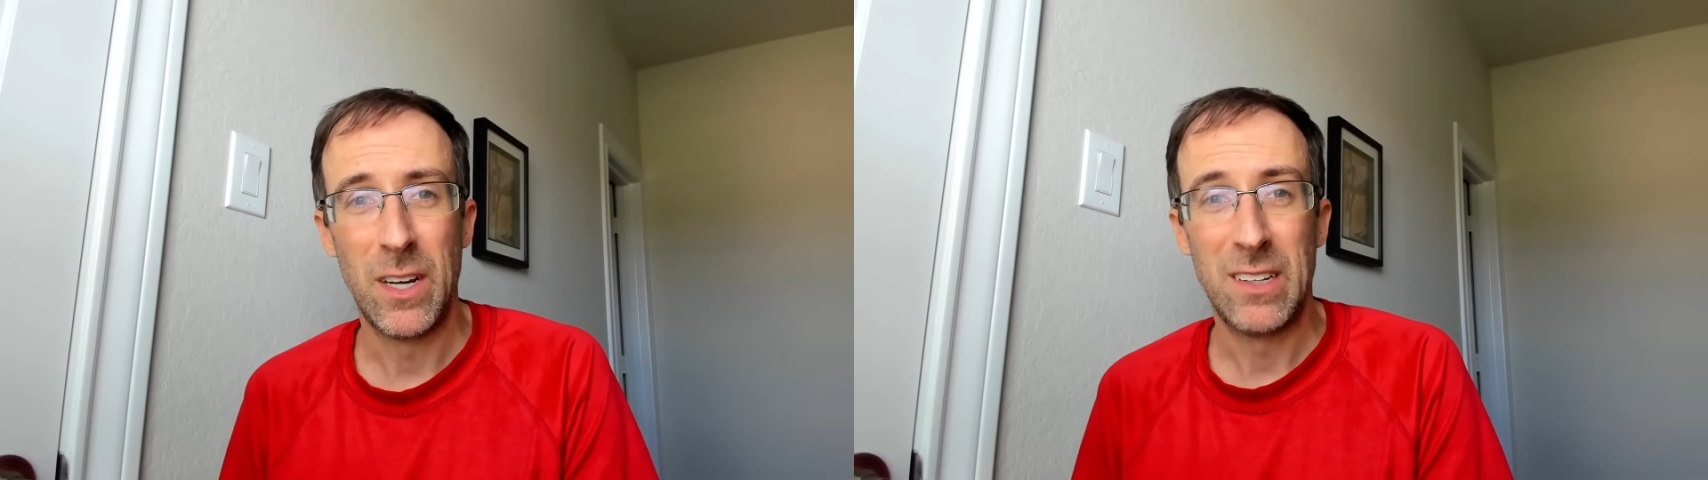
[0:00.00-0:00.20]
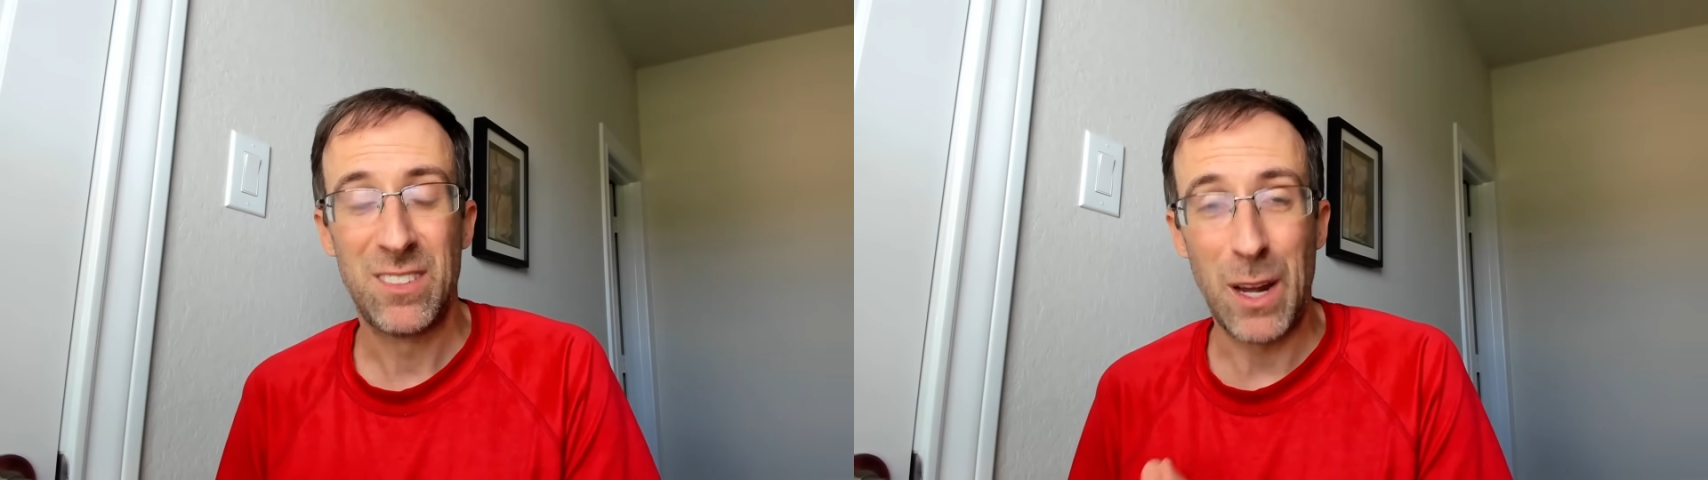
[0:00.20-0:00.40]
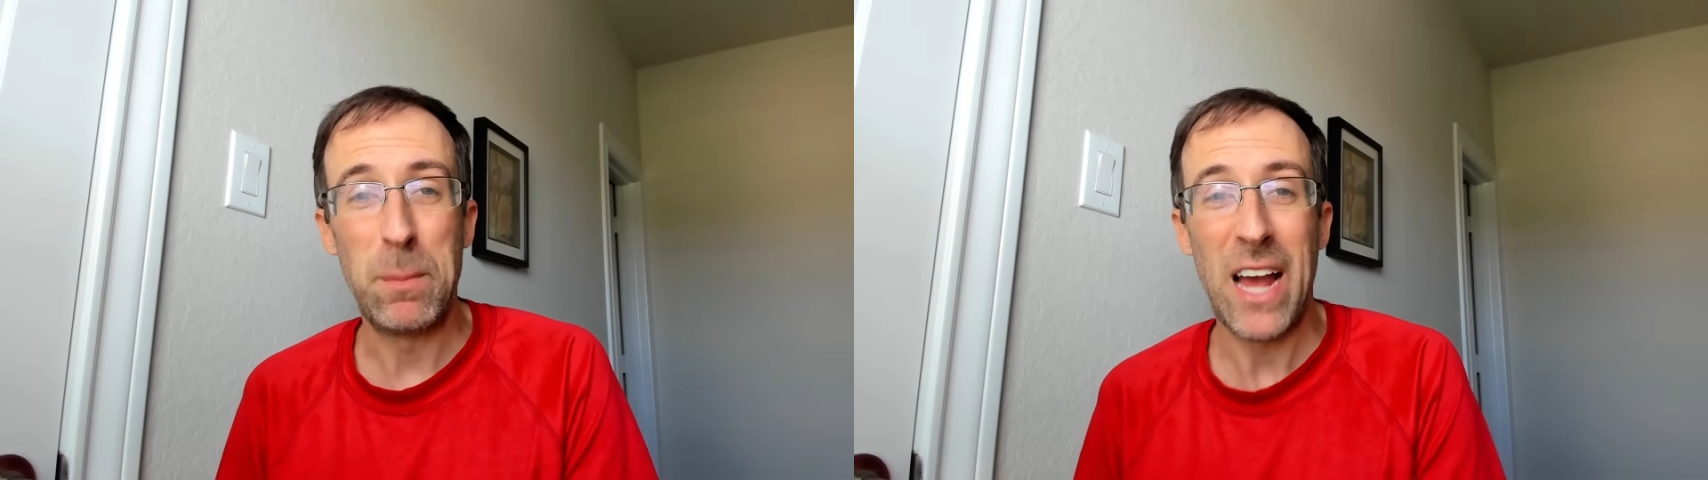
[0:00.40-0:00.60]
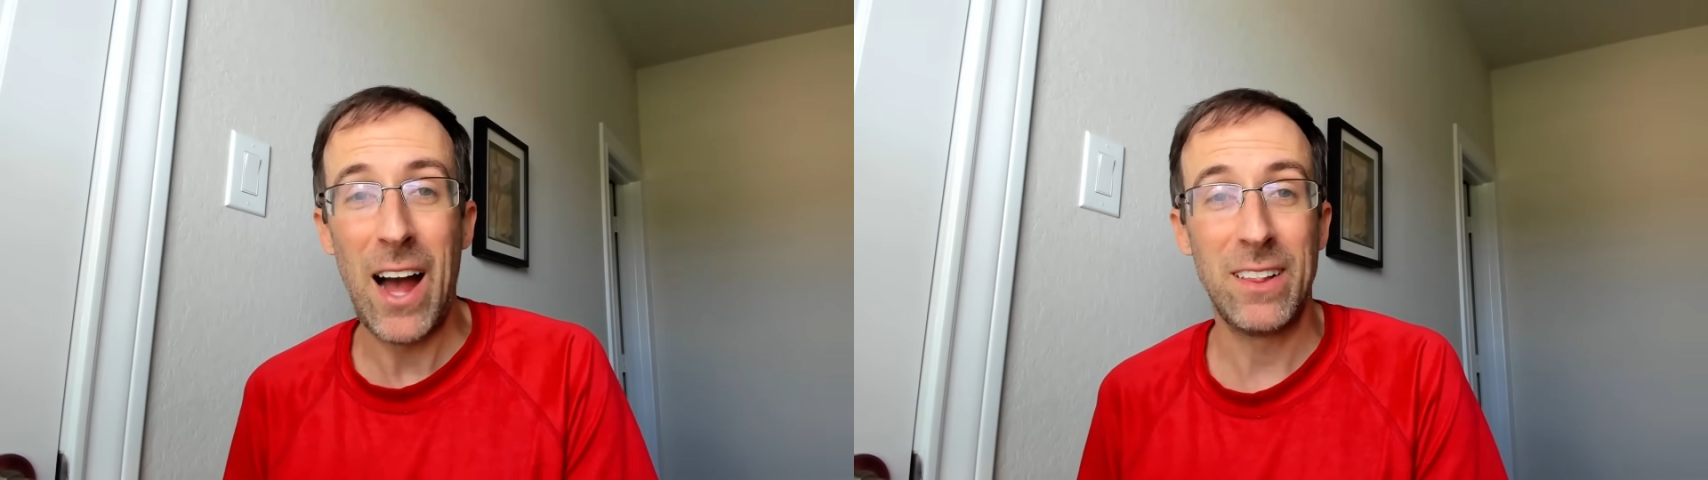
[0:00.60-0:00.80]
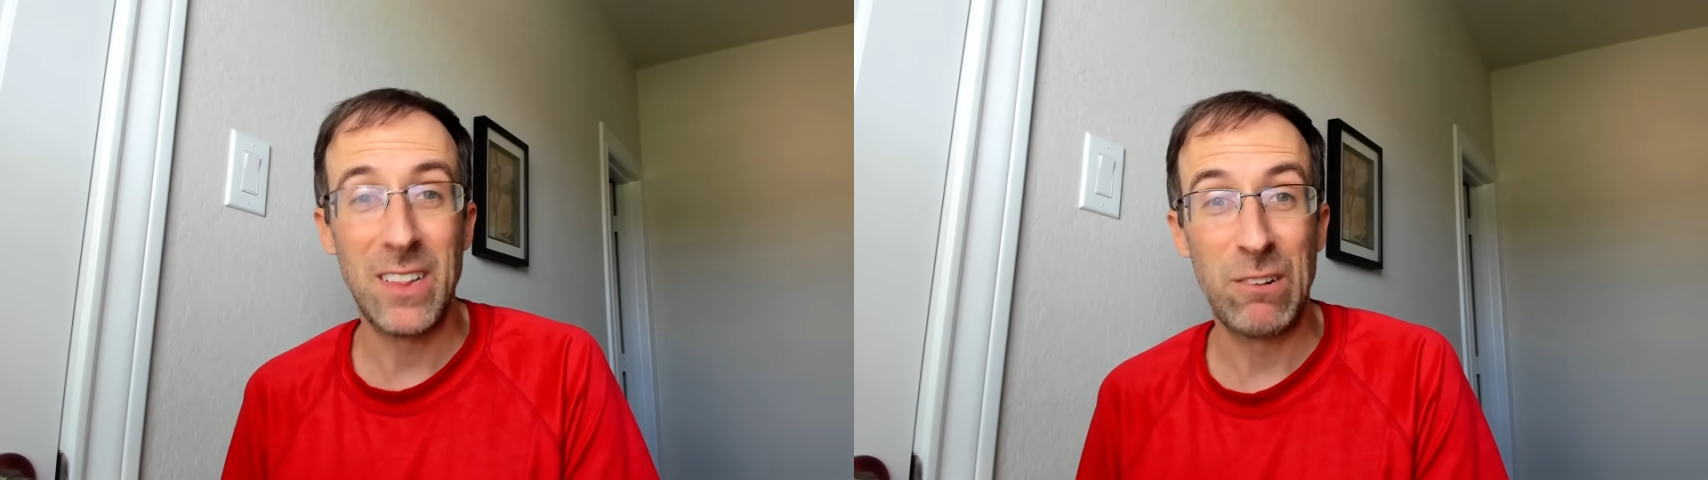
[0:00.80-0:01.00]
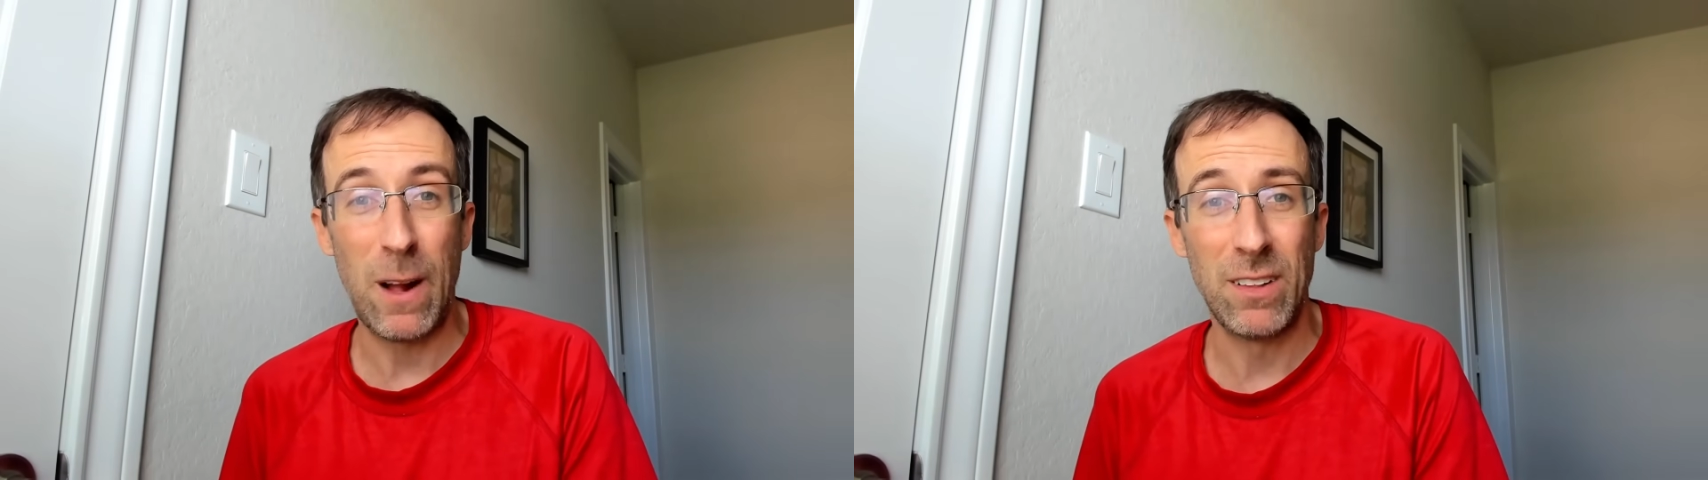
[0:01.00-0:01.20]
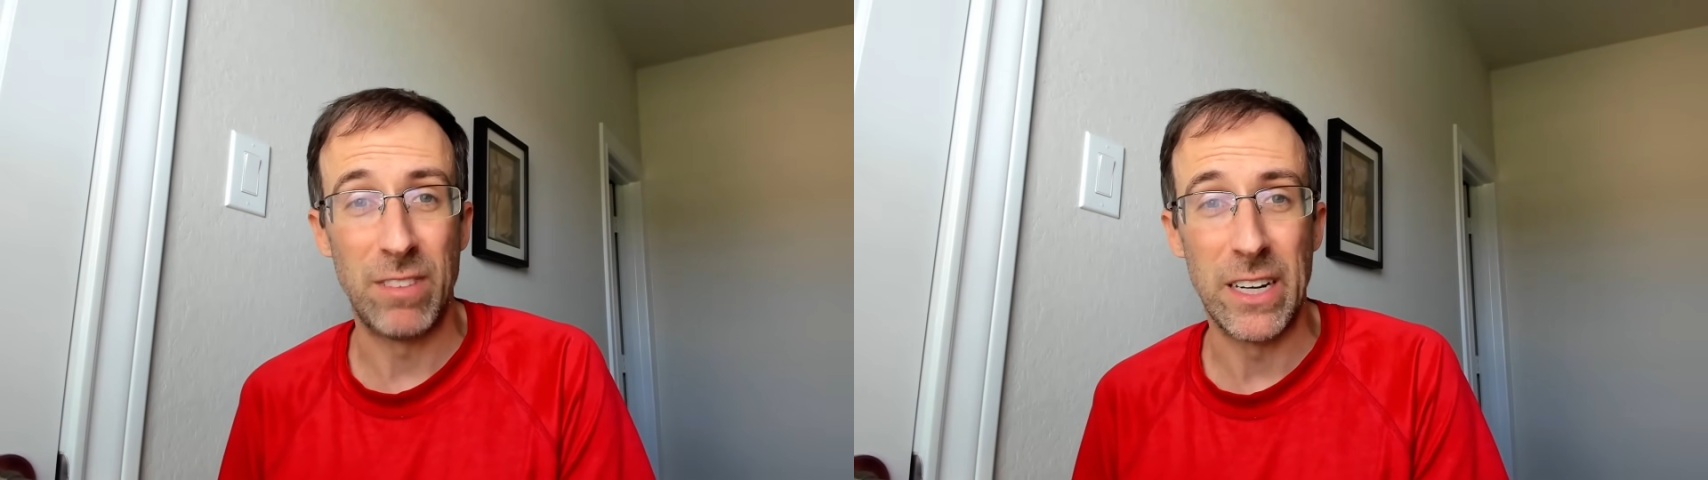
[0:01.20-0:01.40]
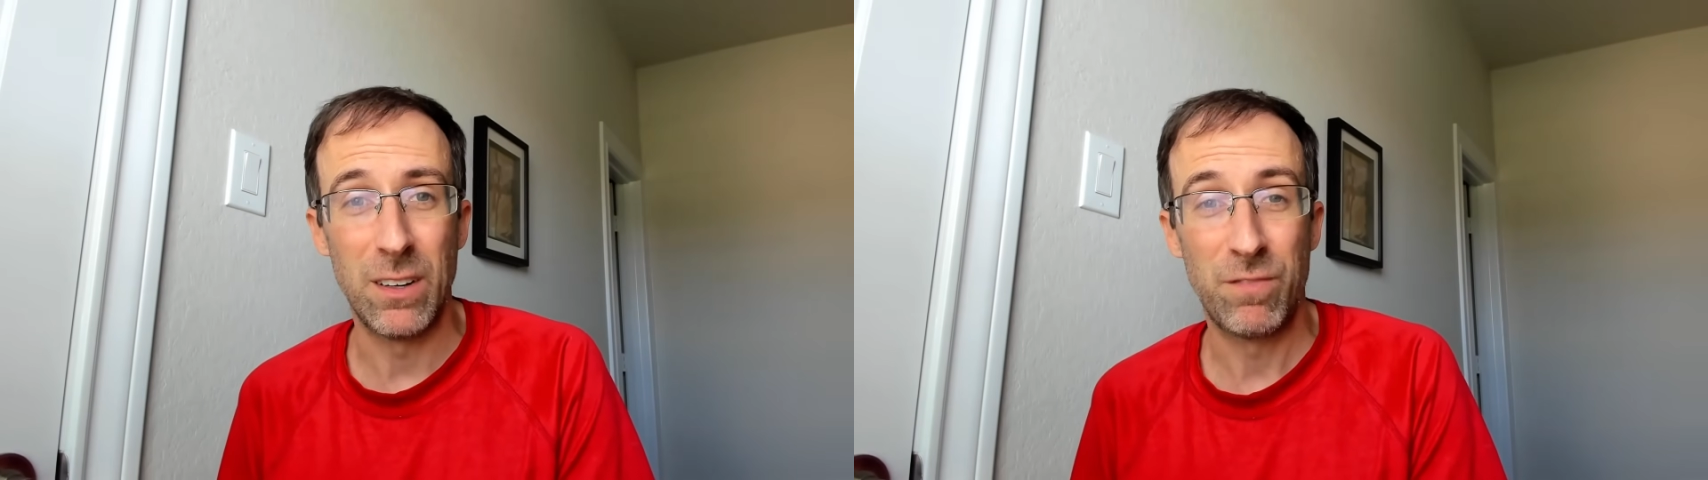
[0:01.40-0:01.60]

is going to be highly relevant.